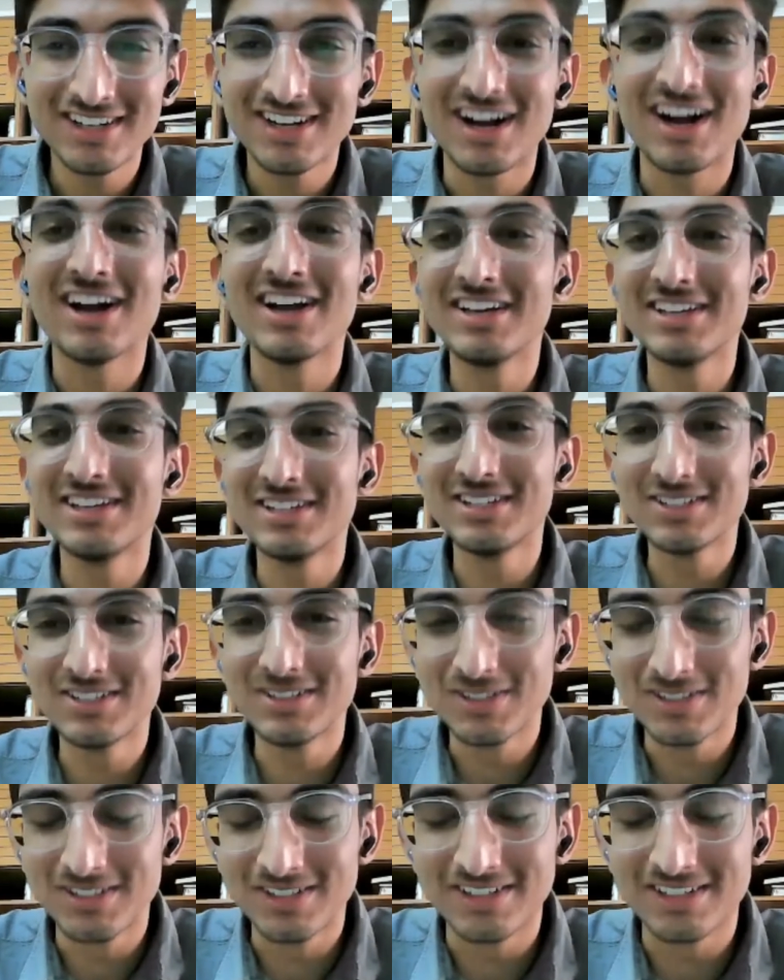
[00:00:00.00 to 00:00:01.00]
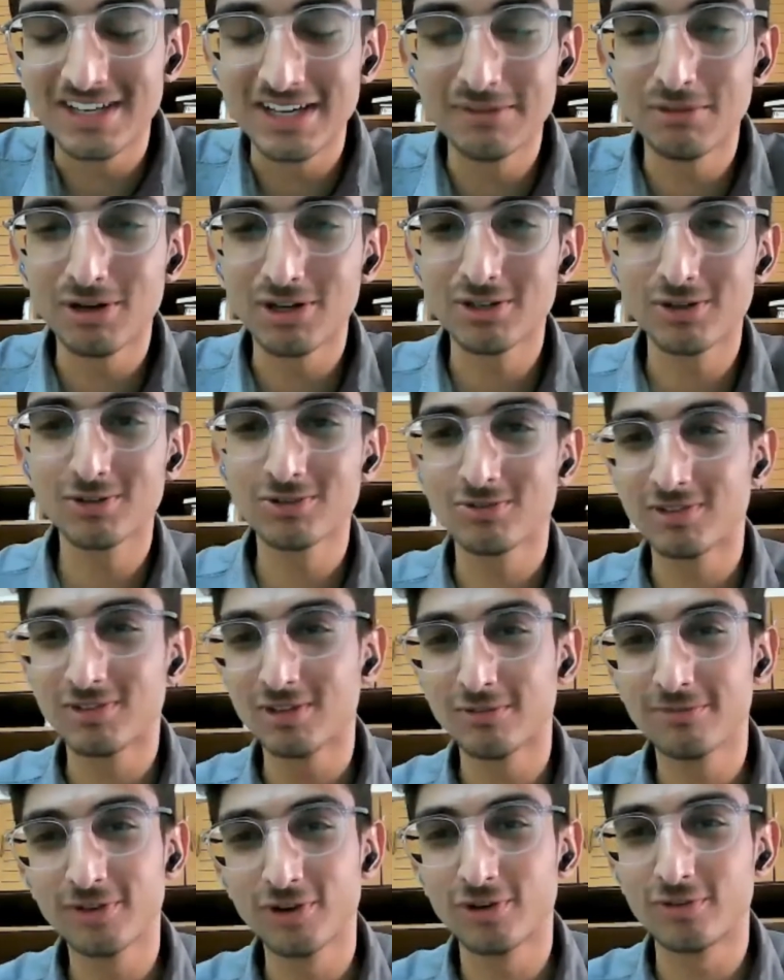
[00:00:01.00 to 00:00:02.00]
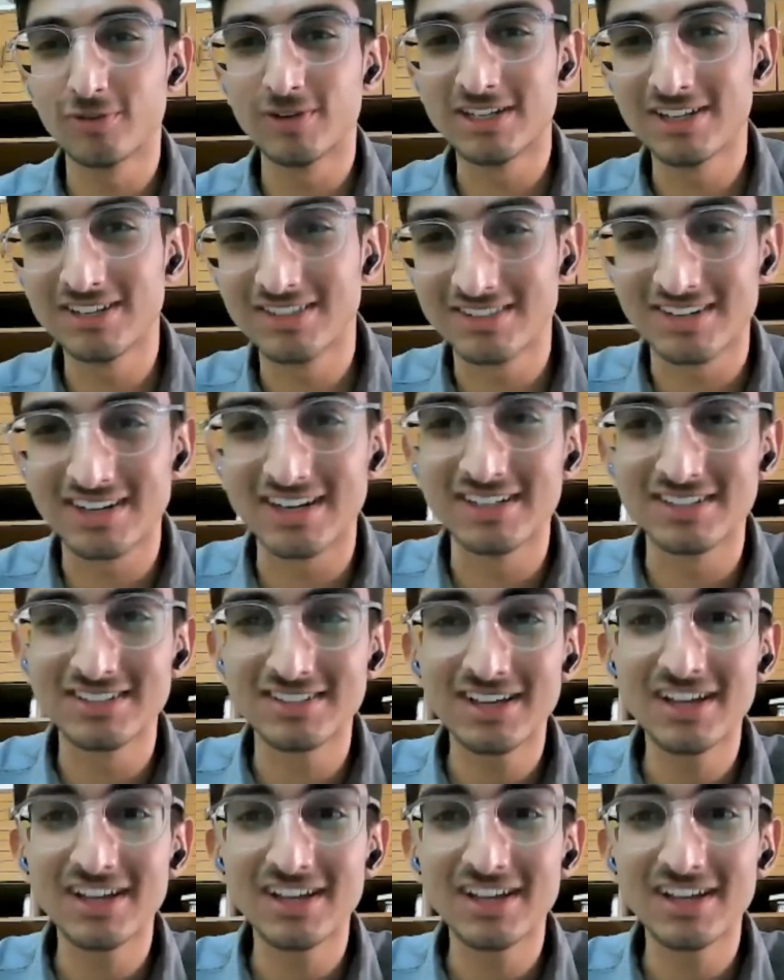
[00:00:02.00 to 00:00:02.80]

I came across one of your Twitter threads,